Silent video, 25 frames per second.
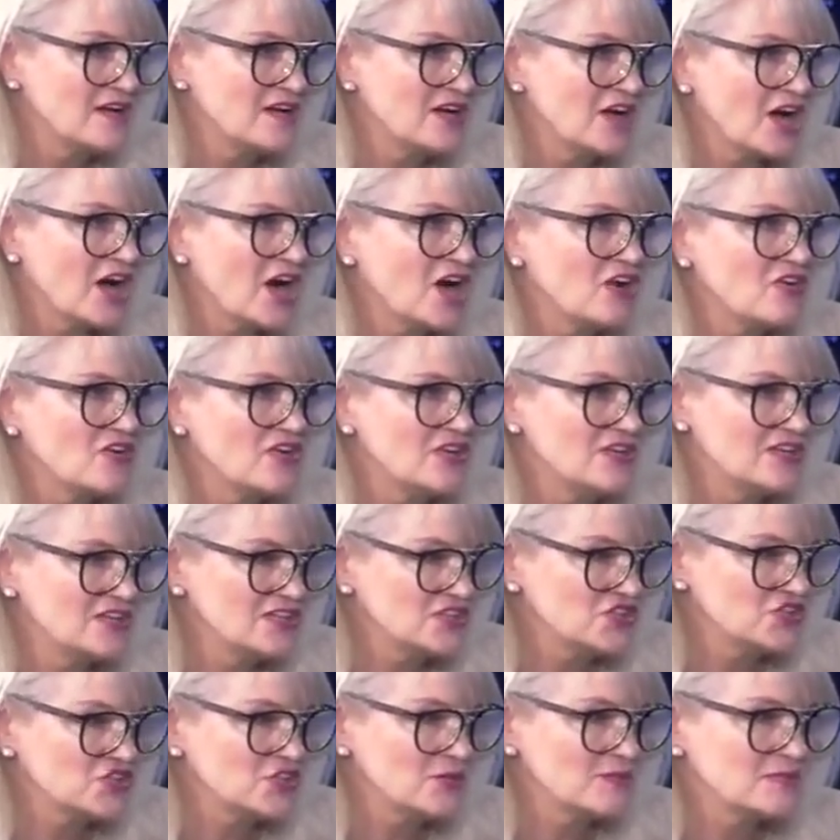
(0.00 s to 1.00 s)
our
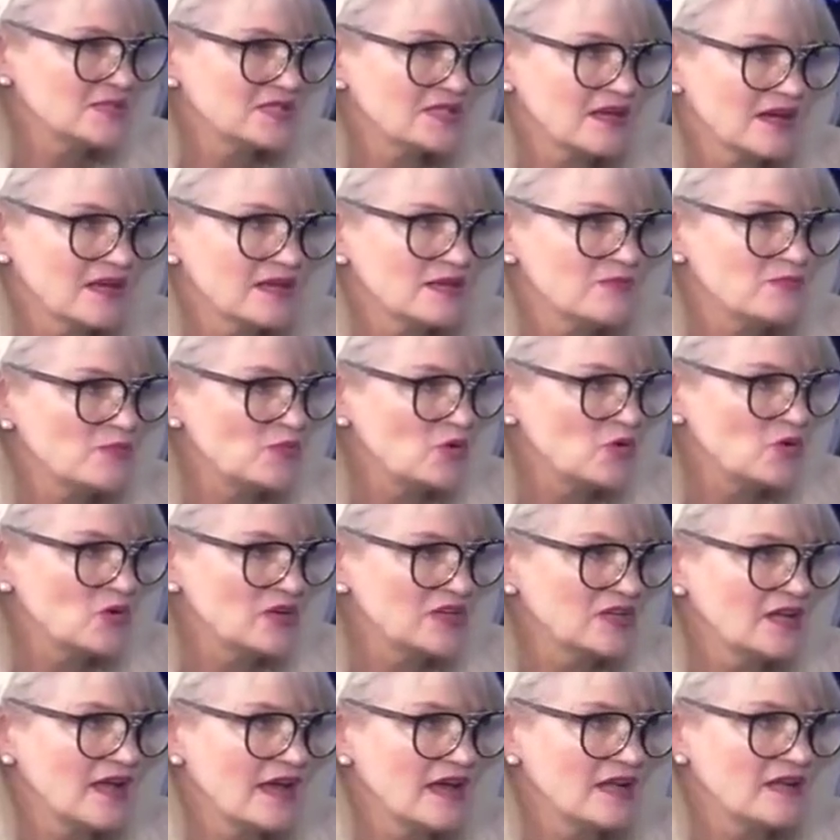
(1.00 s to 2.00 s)
learnerships,
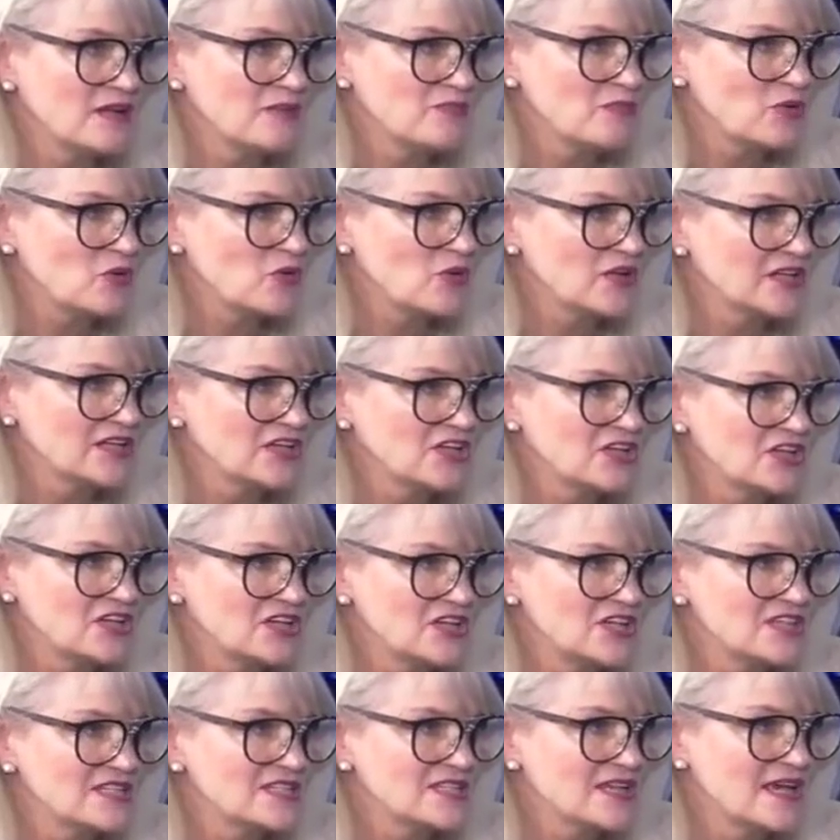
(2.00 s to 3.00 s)
unemployed
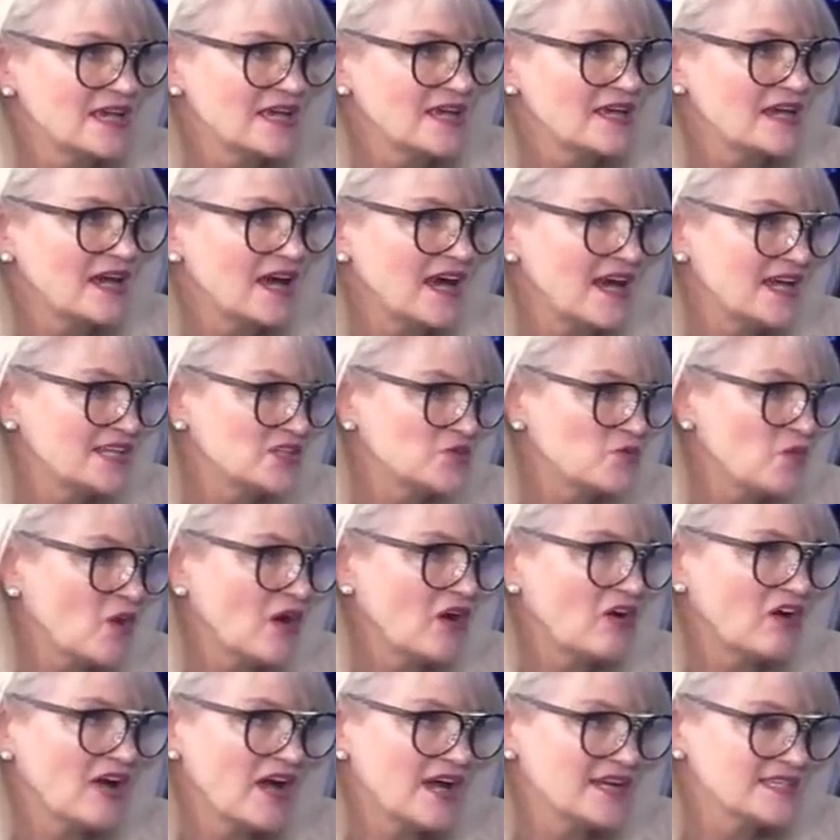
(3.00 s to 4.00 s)
learners, as well
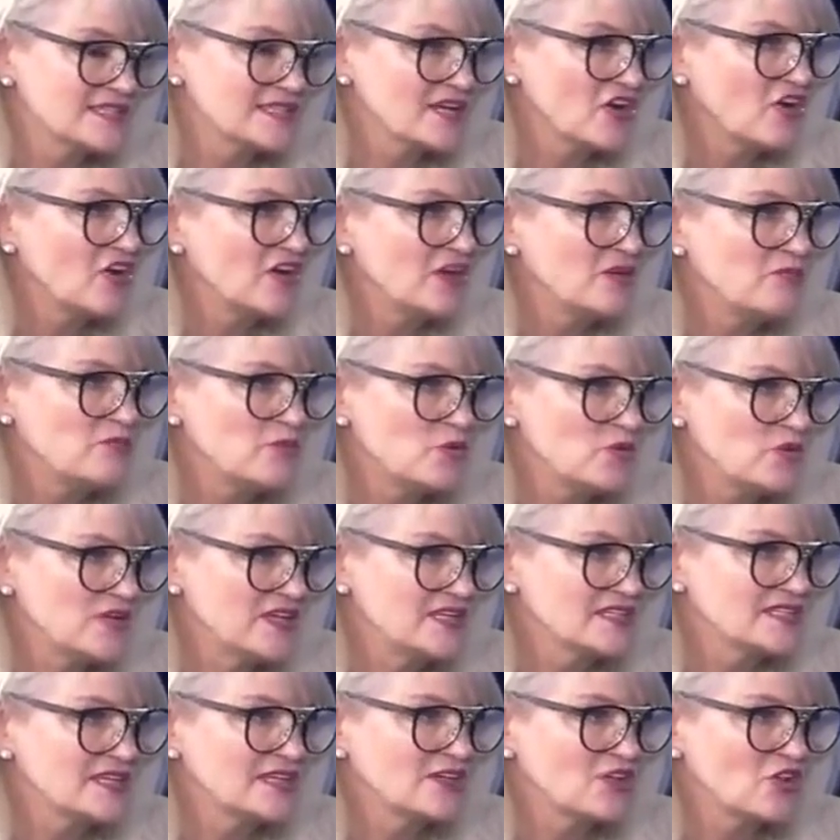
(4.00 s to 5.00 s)
as our employees
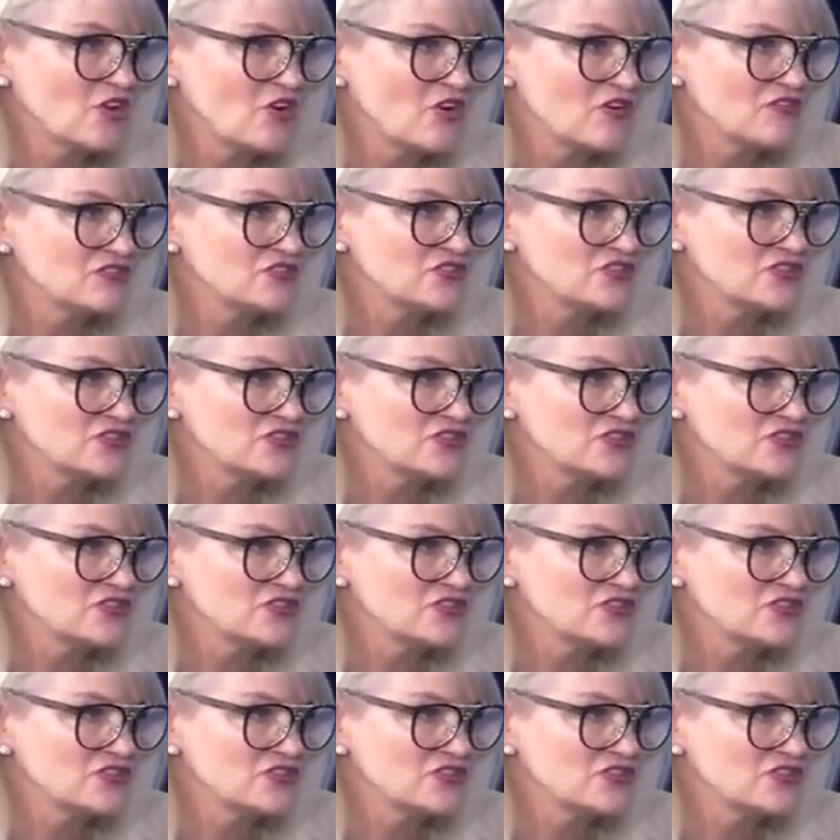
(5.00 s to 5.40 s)
at large.